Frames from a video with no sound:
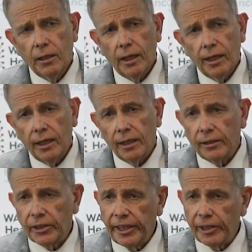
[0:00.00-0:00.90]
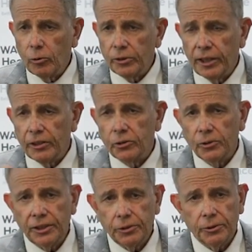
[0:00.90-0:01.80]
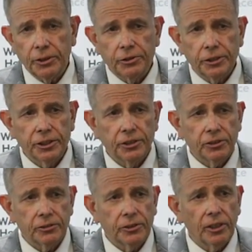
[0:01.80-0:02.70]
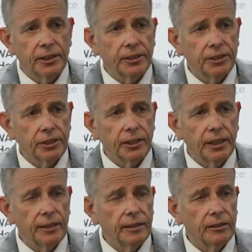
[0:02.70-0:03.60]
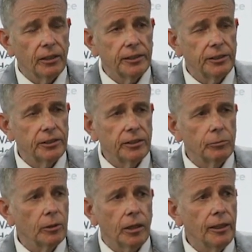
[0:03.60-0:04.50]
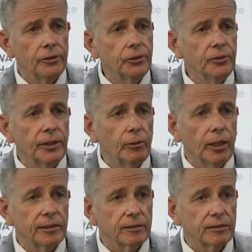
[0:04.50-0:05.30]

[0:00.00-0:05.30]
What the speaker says: the care coordinator talking to a nutritionist or a dietitian, and the dietitian says, well, I don't do it that way.